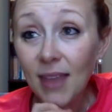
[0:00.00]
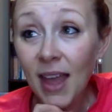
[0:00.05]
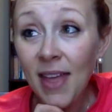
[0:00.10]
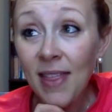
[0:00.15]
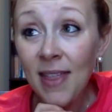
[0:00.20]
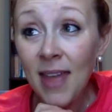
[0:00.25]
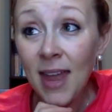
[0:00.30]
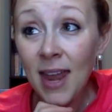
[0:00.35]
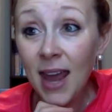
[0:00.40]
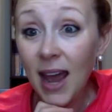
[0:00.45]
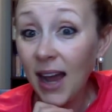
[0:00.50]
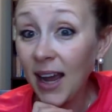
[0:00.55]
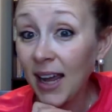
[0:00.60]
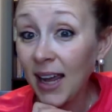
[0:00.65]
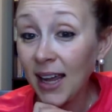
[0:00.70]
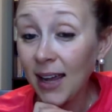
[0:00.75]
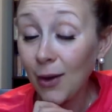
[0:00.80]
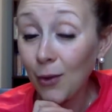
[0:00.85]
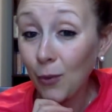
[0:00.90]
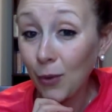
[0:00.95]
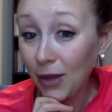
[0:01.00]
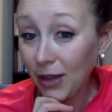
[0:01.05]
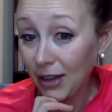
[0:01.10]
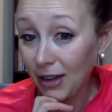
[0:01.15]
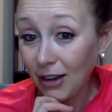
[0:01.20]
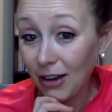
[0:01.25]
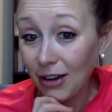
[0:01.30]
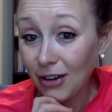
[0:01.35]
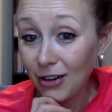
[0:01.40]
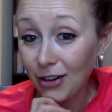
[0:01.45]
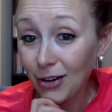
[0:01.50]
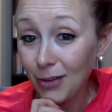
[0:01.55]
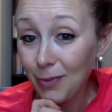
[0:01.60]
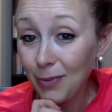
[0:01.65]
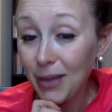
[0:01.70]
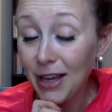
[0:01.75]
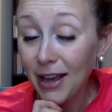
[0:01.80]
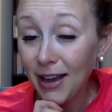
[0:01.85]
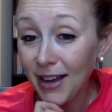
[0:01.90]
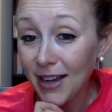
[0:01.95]
And then I went and got her
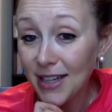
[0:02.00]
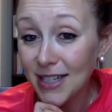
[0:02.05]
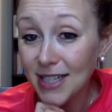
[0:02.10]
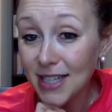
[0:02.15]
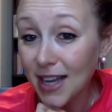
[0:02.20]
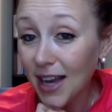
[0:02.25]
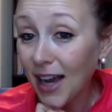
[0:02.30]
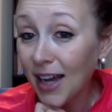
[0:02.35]
because